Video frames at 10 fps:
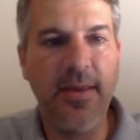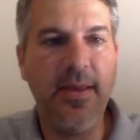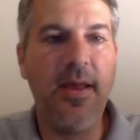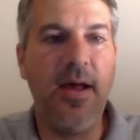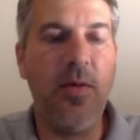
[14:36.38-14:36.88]

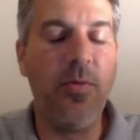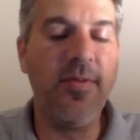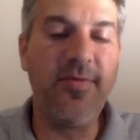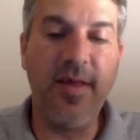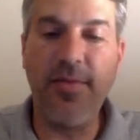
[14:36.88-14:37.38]
uh, where
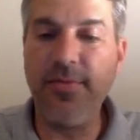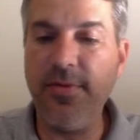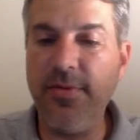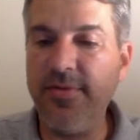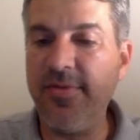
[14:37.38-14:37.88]
the sell
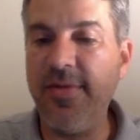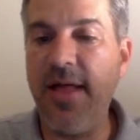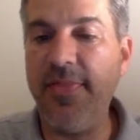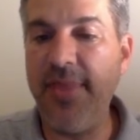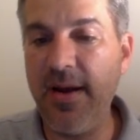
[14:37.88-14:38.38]
through is just
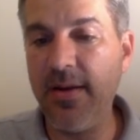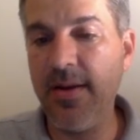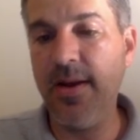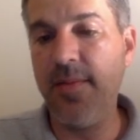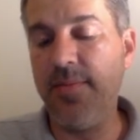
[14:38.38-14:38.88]
not there.
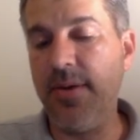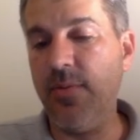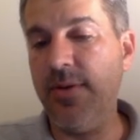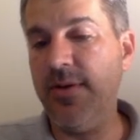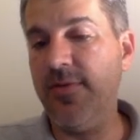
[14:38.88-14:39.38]
But
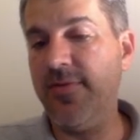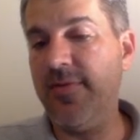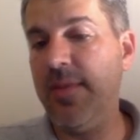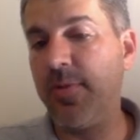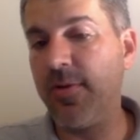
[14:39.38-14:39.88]
when you
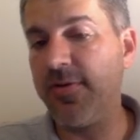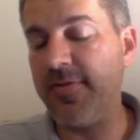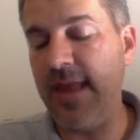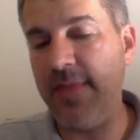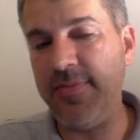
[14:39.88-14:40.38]
see pearl
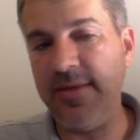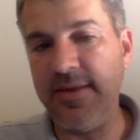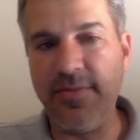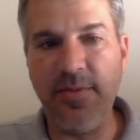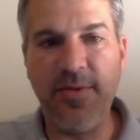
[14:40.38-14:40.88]
snaps, you
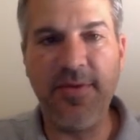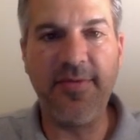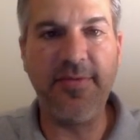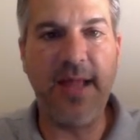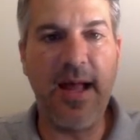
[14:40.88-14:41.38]
definitely want to
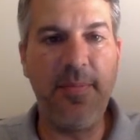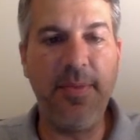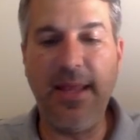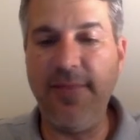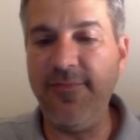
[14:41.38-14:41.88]
stop
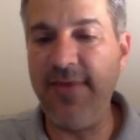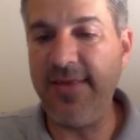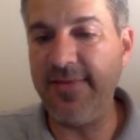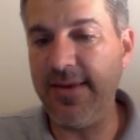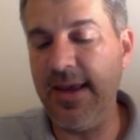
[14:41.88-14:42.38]
and
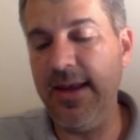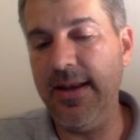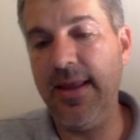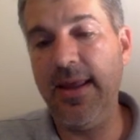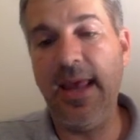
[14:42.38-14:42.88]
investigate
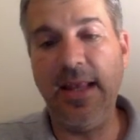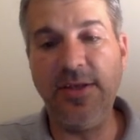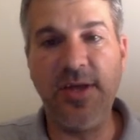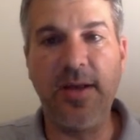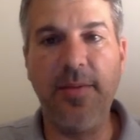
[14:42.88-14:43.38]
and
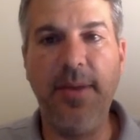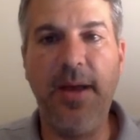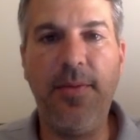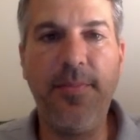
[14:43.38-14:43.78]
check them out.